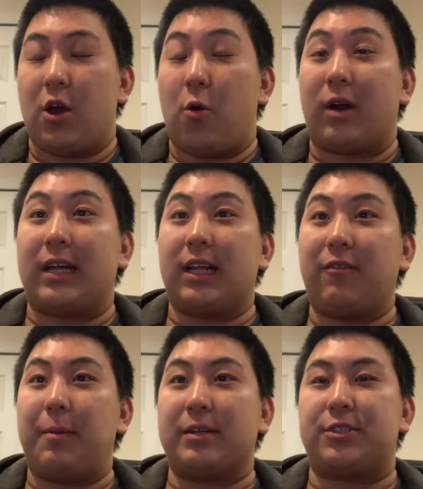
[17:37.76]
What I love
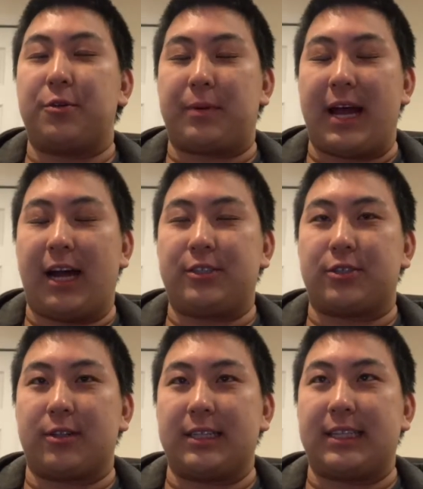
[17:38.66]
about
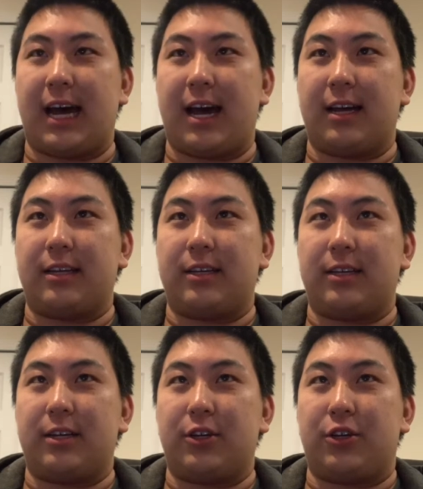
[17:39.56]
Supernatural is that
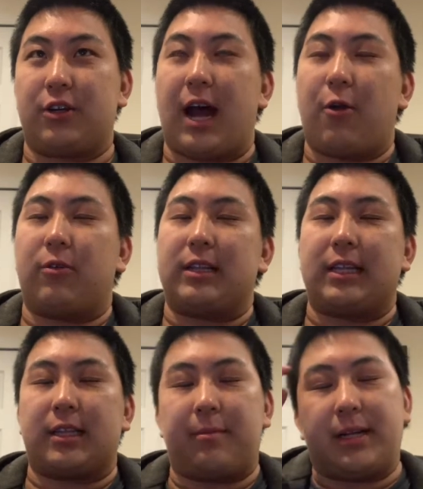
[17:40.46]
you're not really
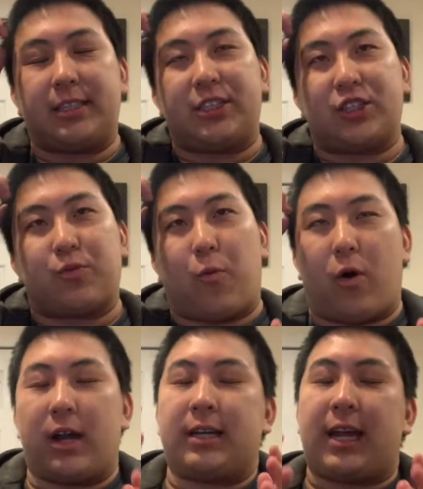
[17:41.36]
limited to just
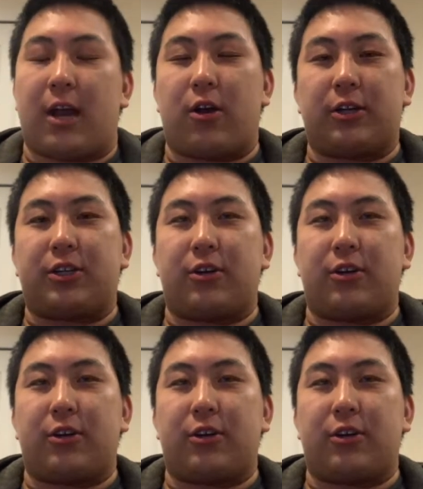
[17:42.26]
one character